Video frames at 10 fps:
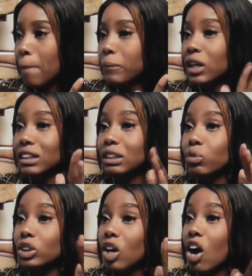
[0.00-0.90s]
Because he
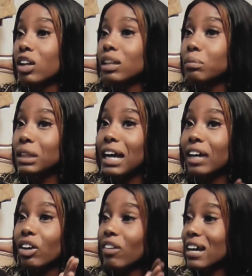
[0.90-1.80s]
was calling me
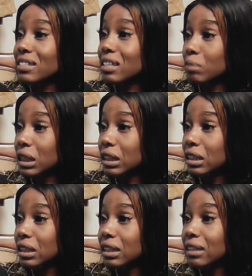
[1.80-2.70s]
and harassing me.
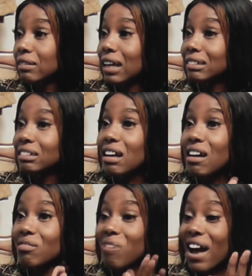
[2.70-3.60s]
That
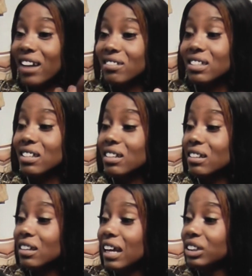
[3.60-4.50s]
why are you still
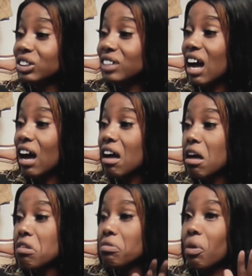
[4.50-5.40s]
in Nigeria?
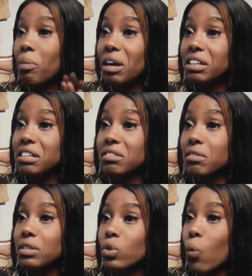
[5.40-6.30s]
Nobody is
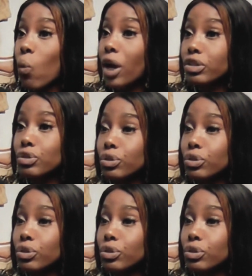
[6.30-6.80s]
going to want